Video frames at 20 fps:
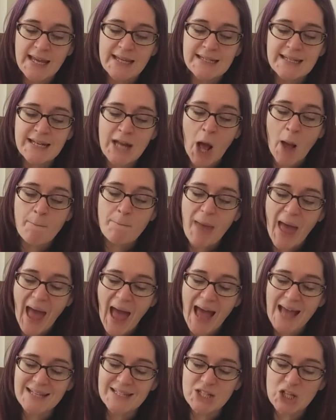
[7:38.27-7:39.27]
did not
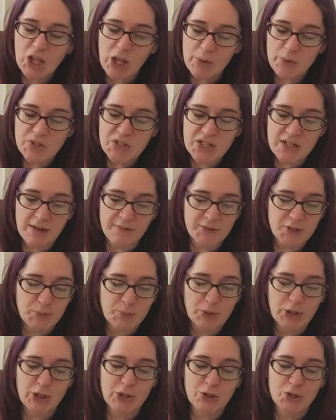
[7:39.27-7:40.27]
pass close enough to
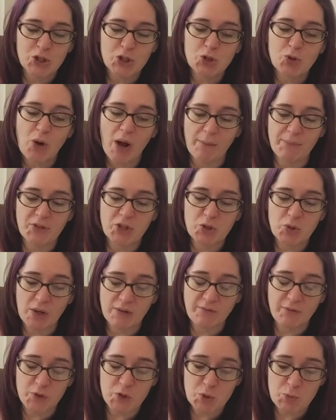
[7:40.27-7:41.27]
Pern to drop the
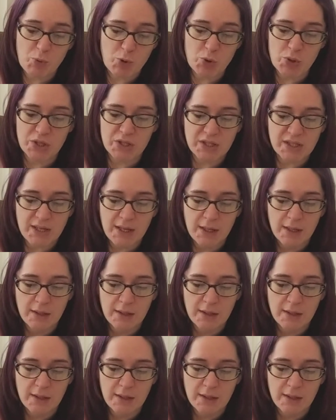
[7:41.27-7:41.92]
dreadful spores,